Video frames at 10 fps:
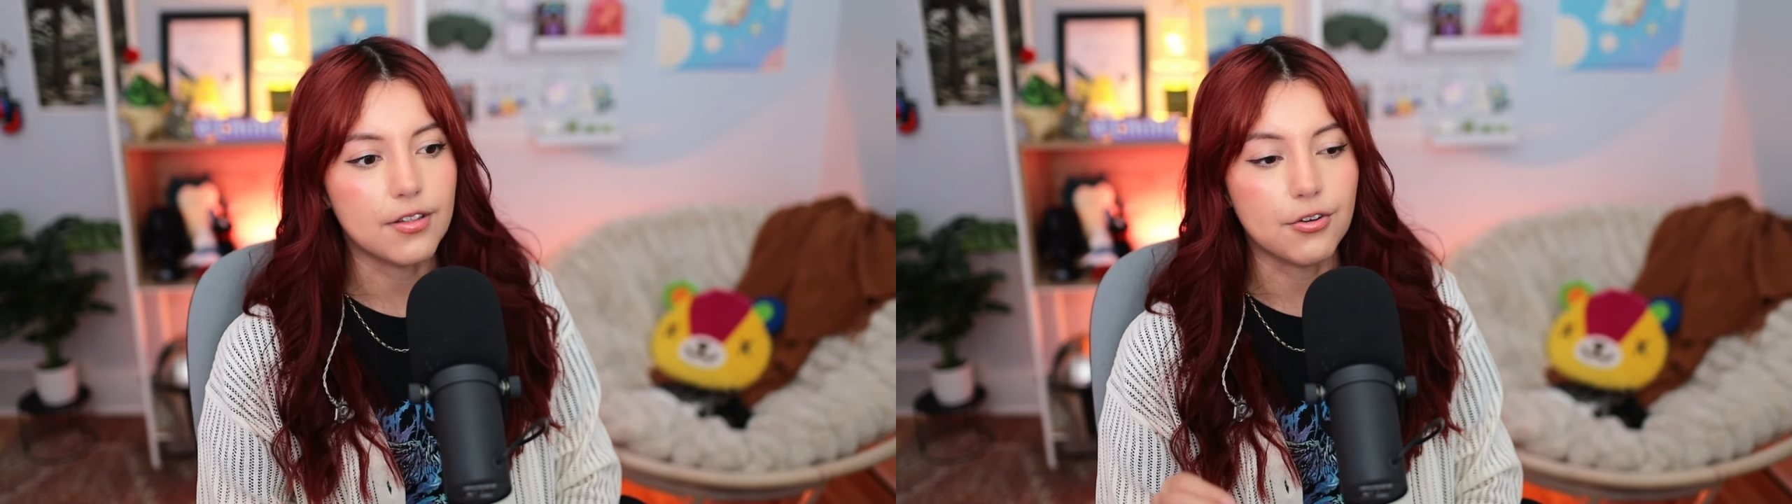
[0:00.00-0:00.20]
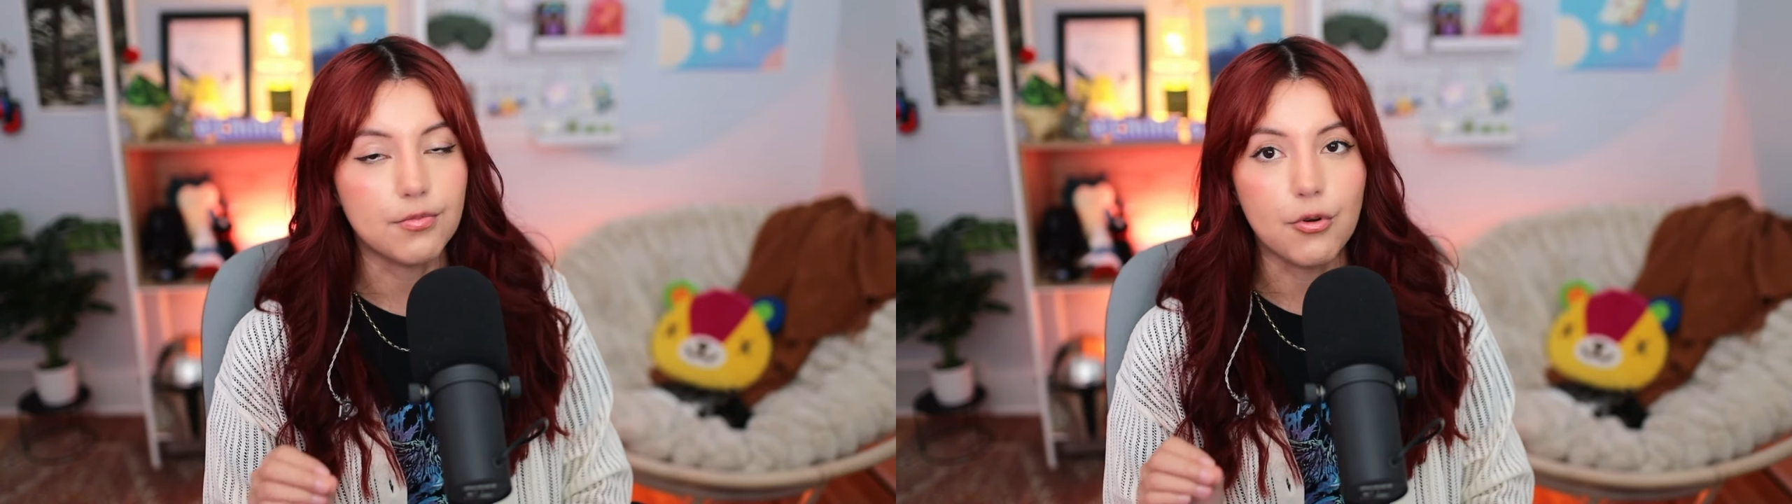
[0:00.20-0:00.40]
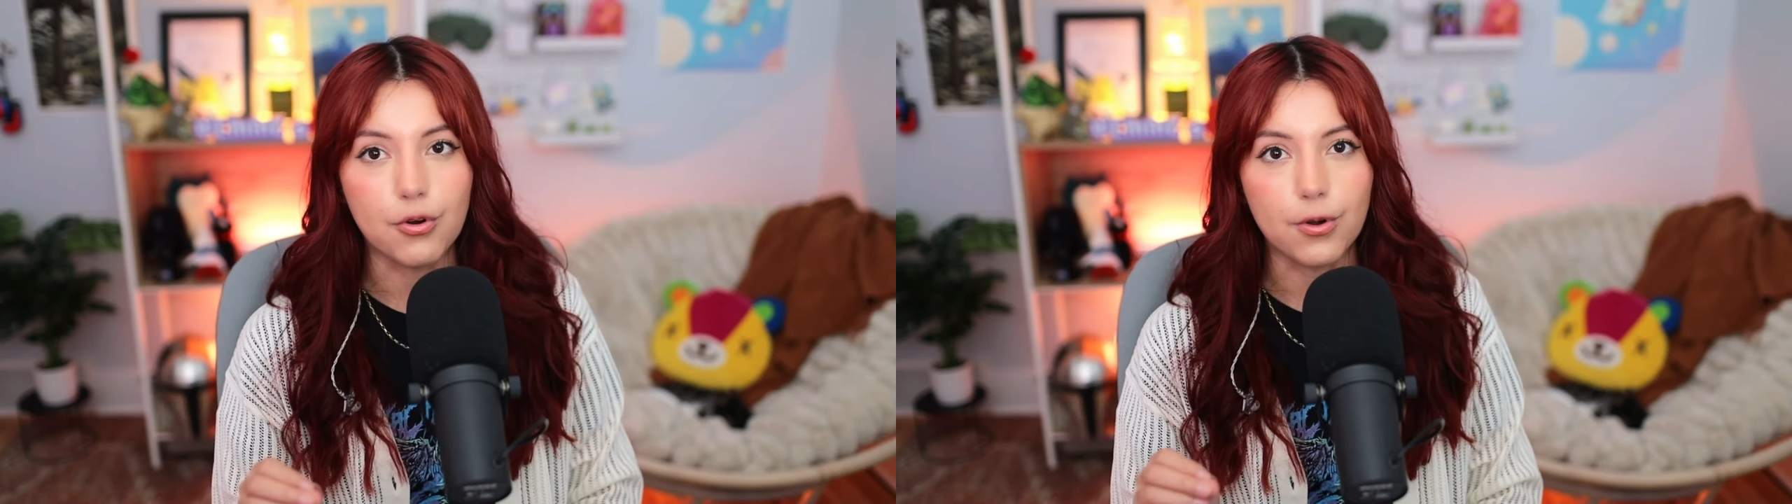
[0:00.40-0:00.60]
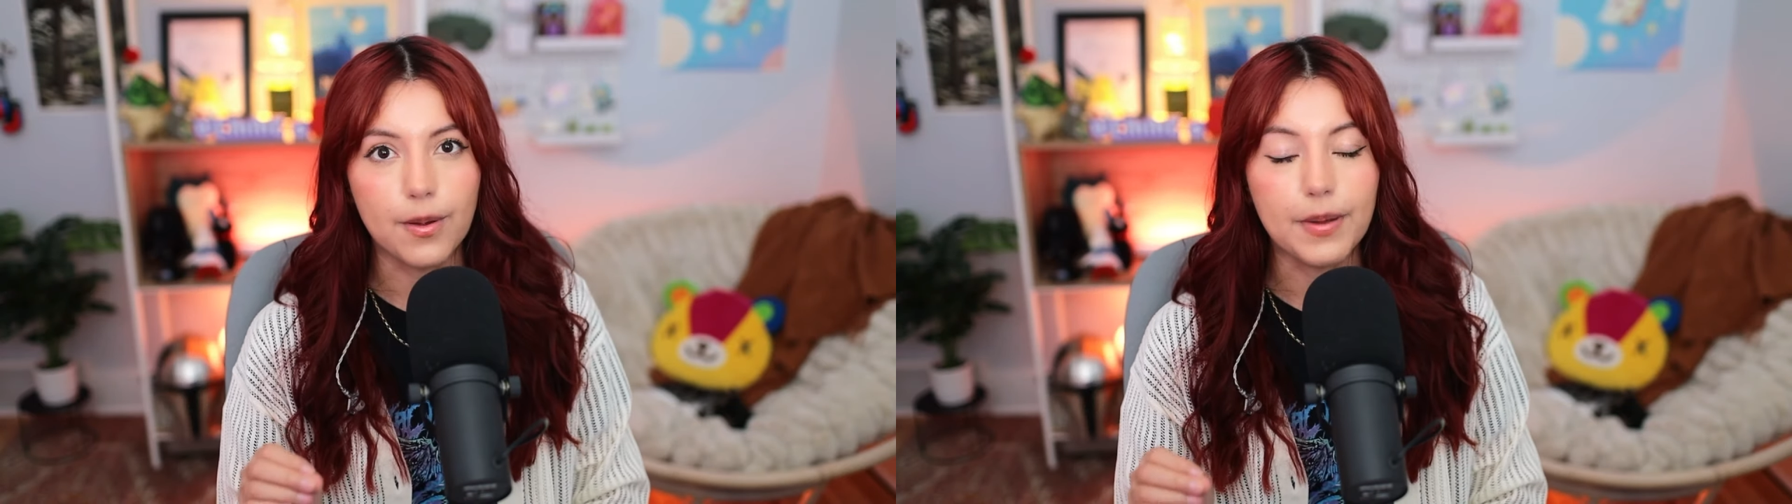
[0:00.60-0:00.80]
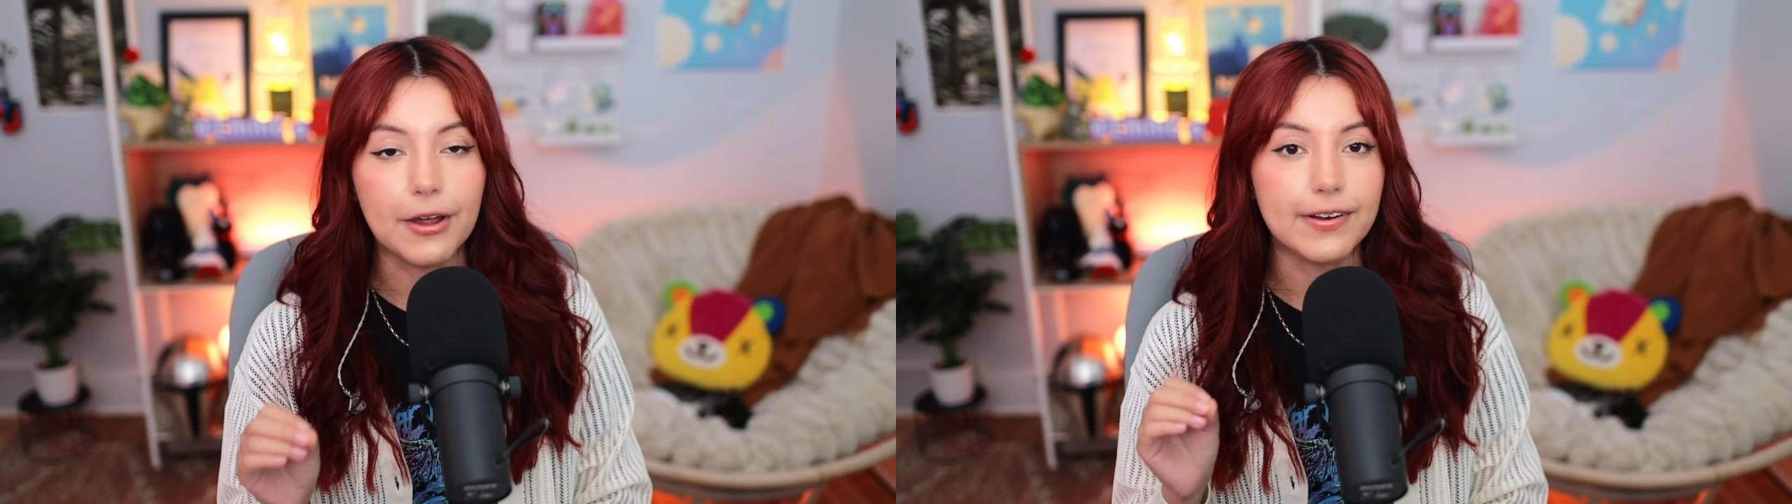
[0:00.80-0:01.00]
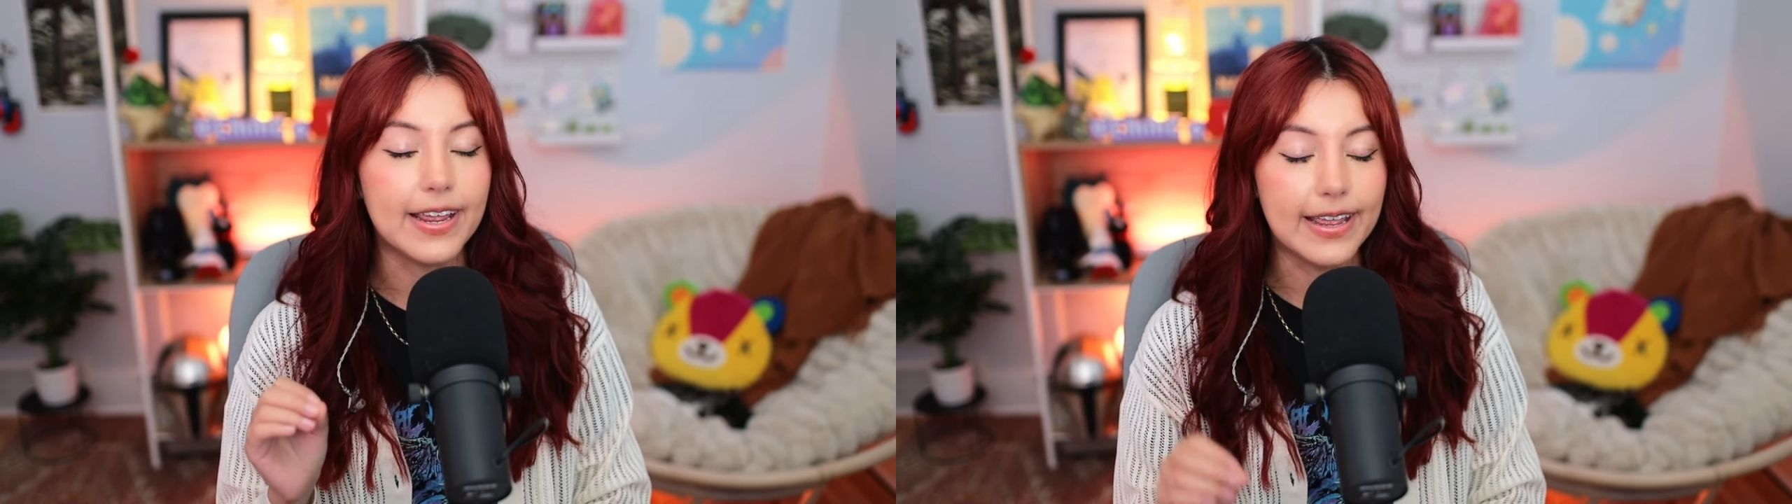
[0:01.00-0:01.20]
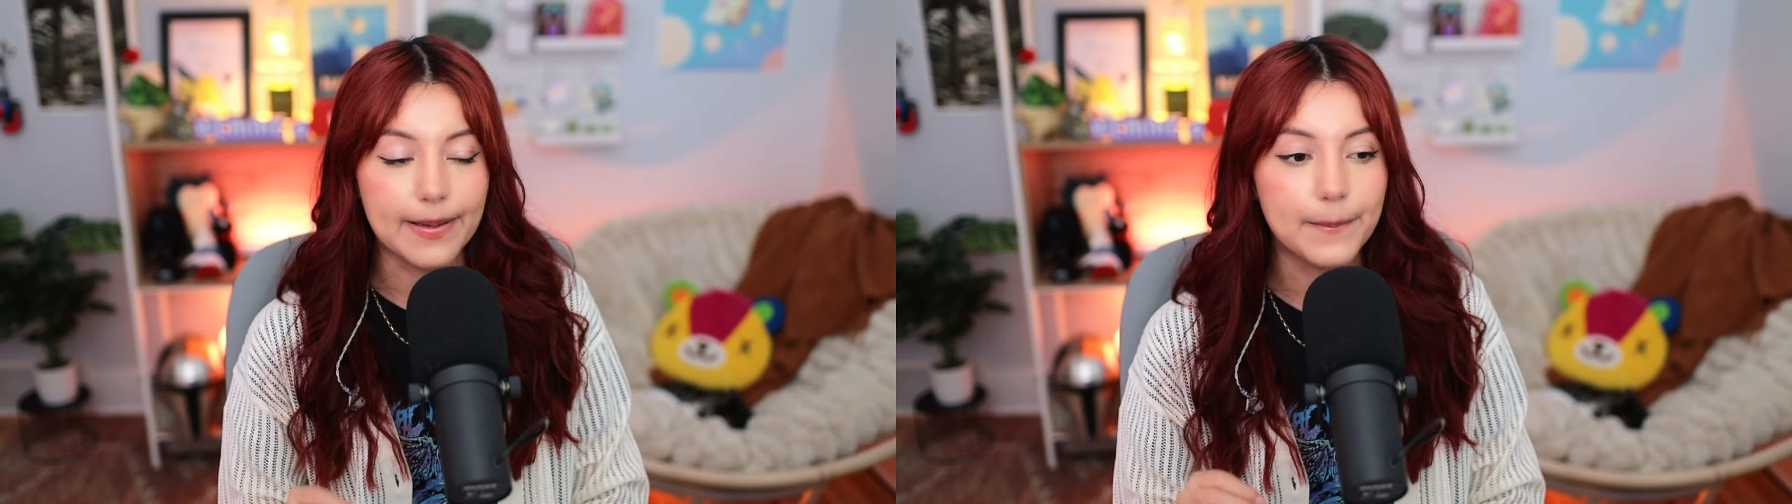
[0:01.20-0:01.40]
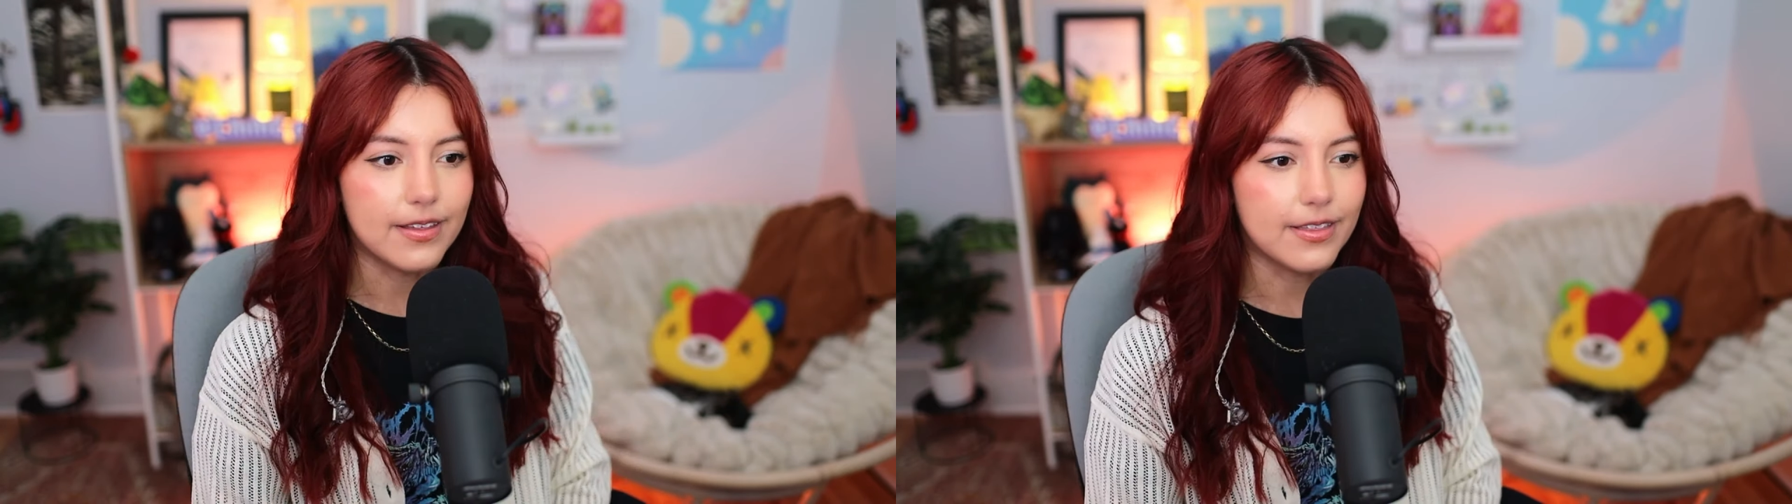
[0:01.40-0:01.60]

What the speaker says: learn more about him.